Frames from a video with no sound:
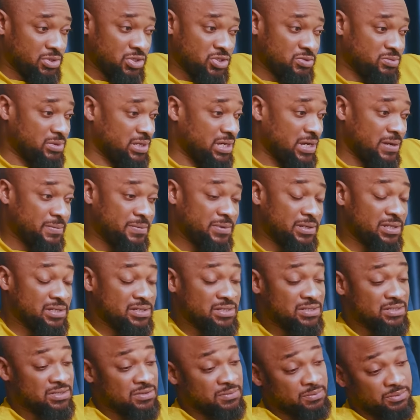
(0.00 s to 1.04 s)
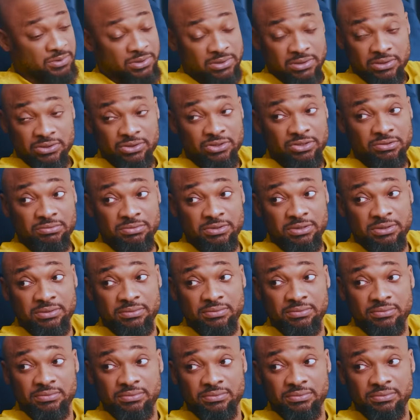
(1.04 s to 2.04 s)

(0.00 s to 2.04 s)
because my happiness is important to me.